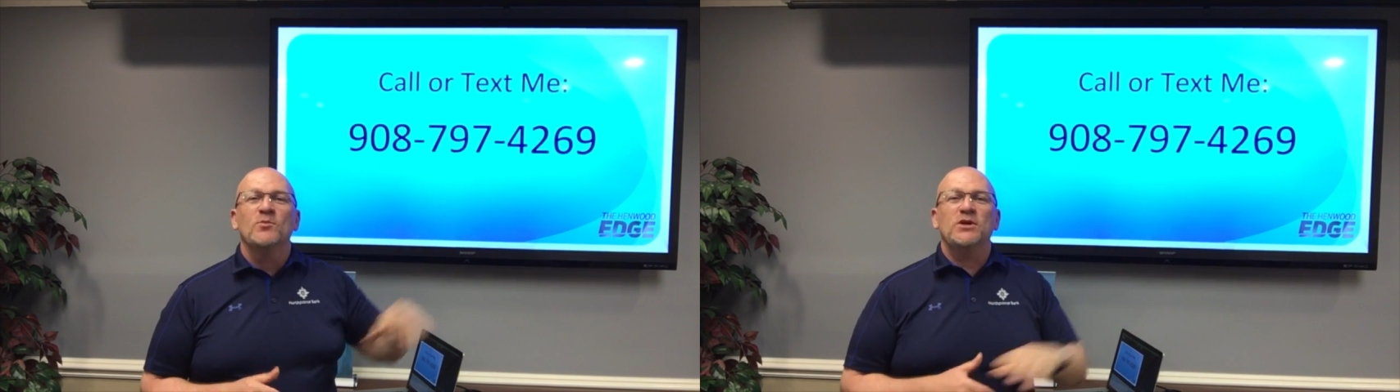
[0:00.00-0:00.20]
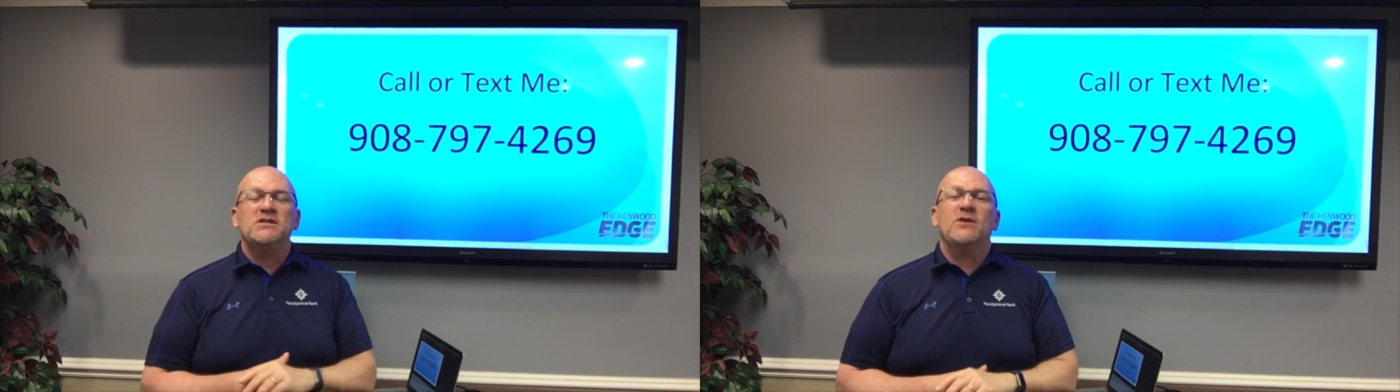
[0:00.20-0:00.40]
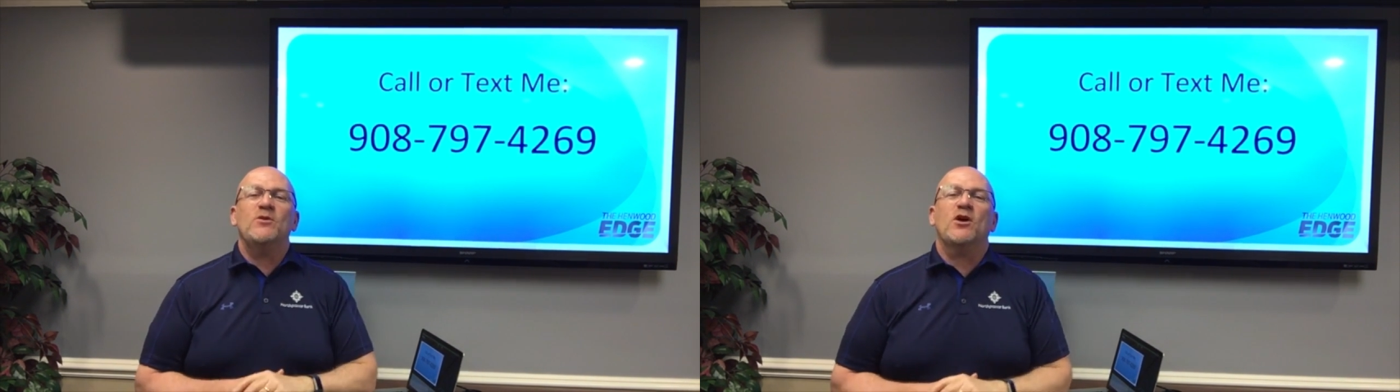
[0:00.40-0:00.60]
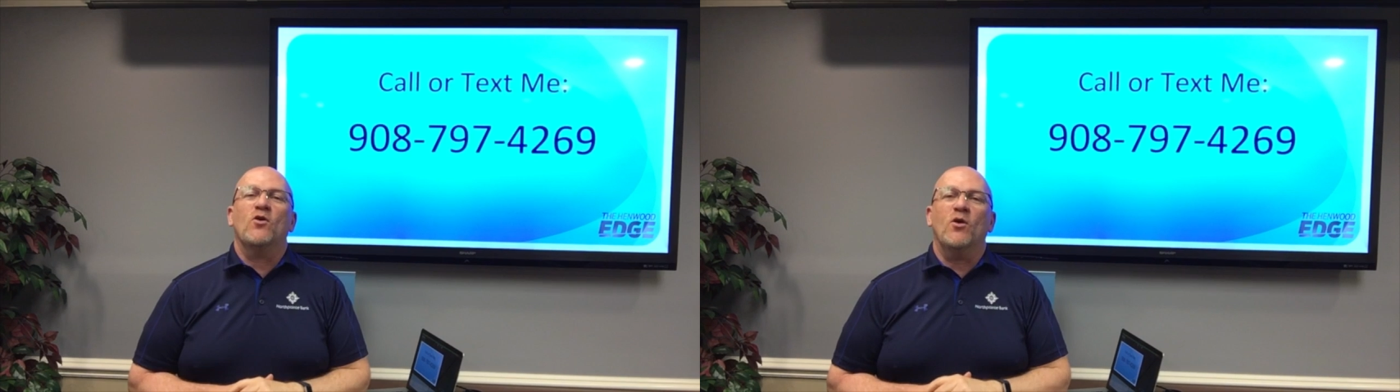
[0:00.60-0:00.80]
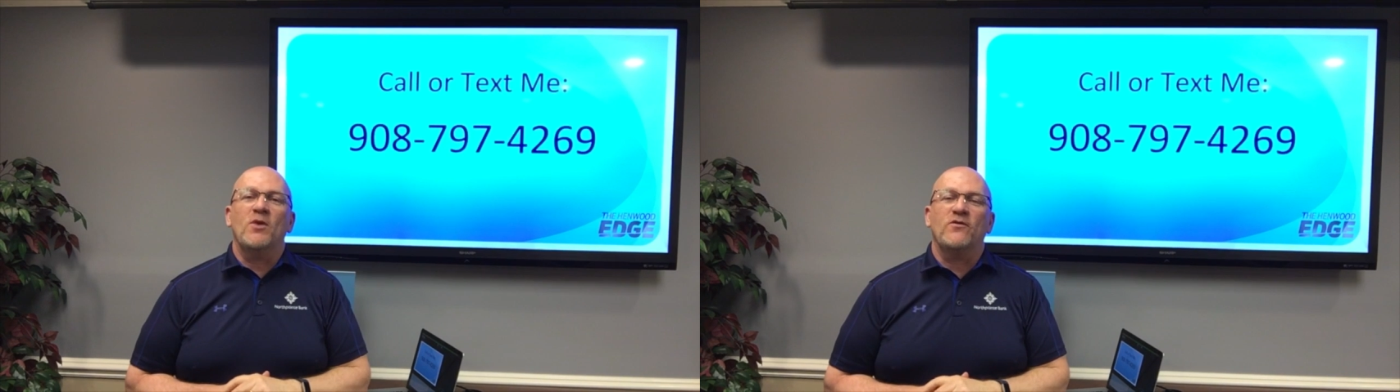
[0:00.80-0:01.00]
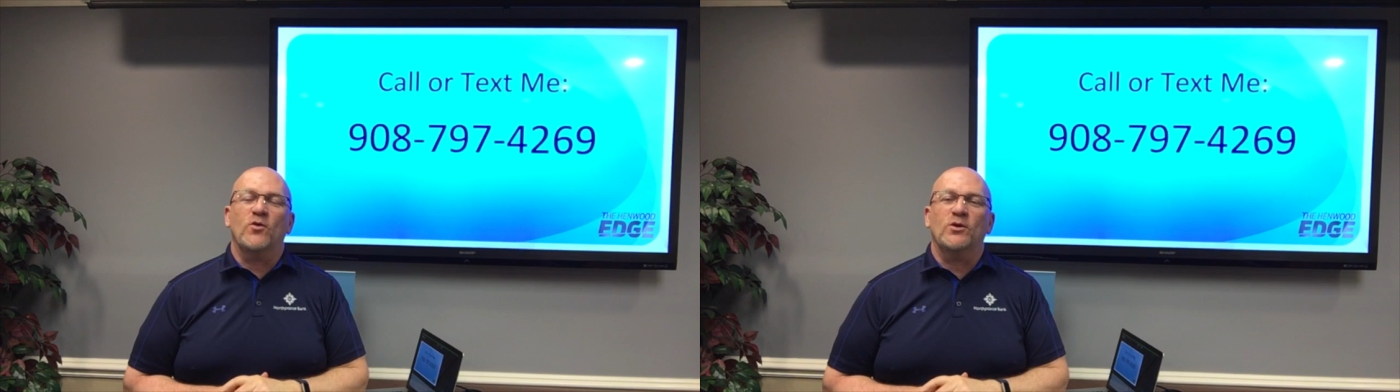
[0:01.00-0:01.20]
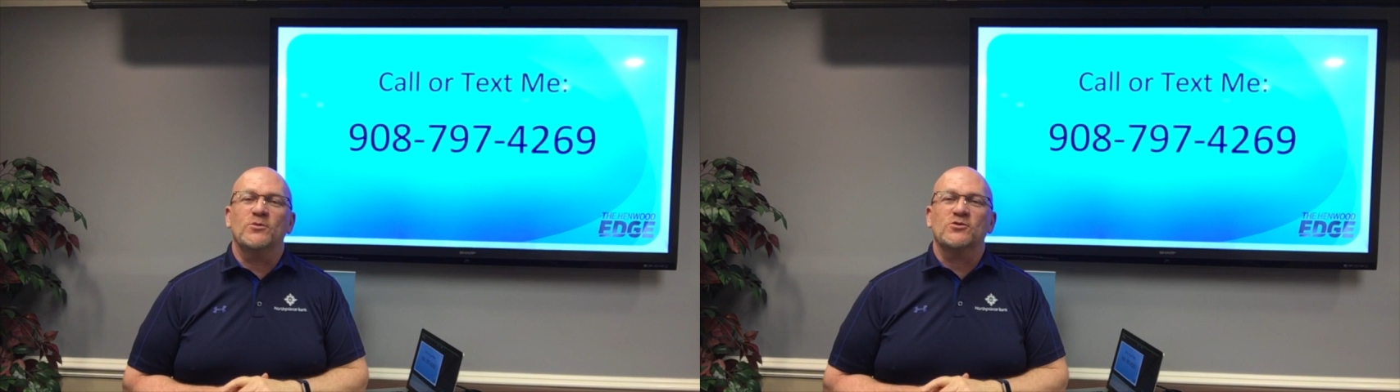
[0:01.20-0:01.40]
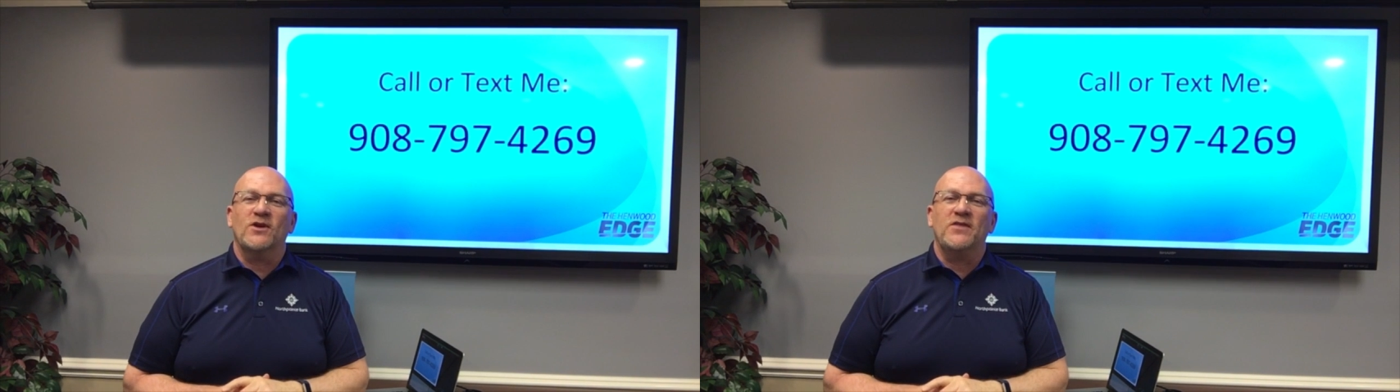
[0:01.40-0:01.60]
please give me a call. My phone
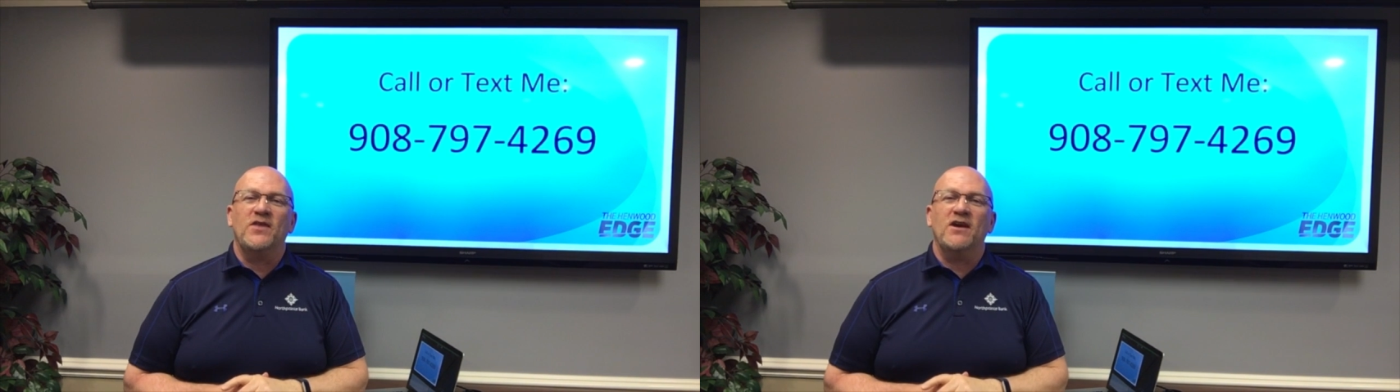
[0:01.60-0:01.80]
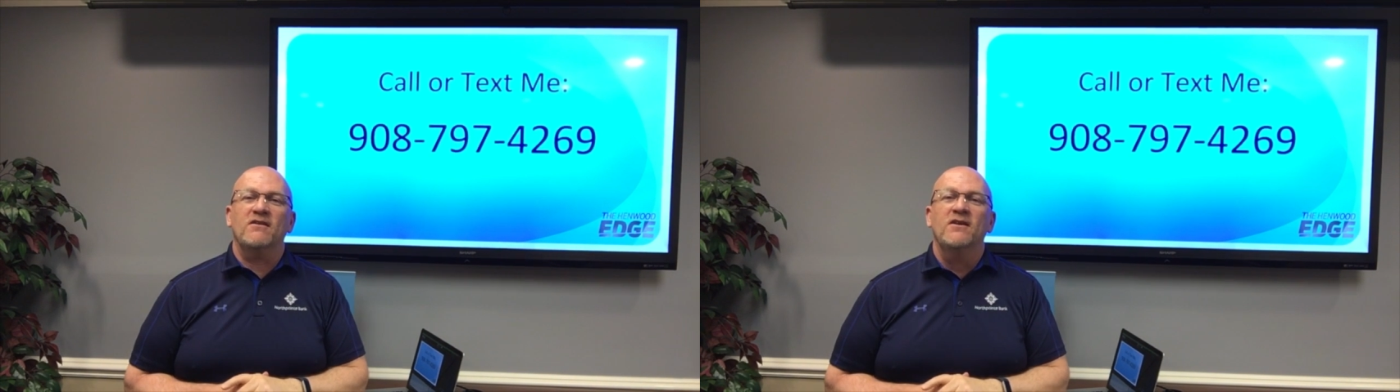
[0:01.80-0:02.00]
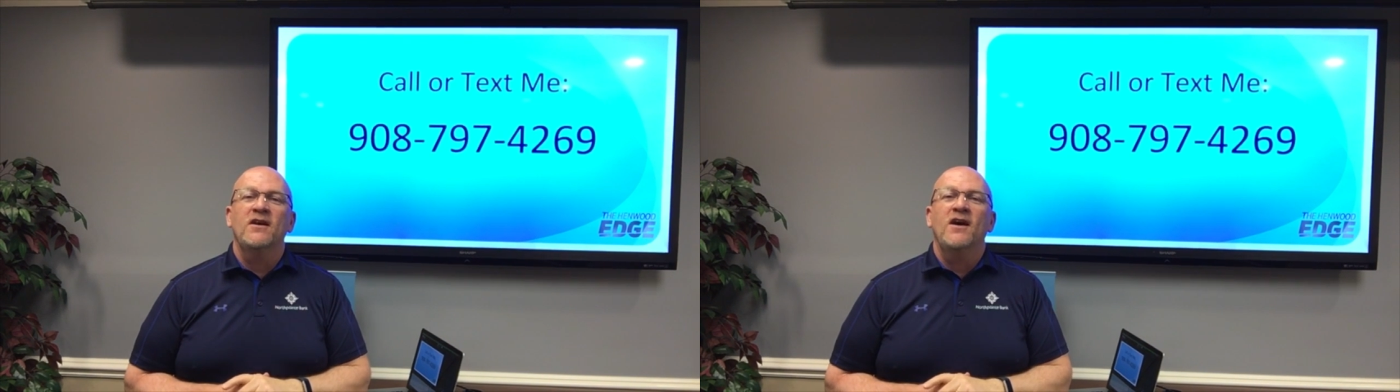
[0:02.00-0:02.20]
number is right there.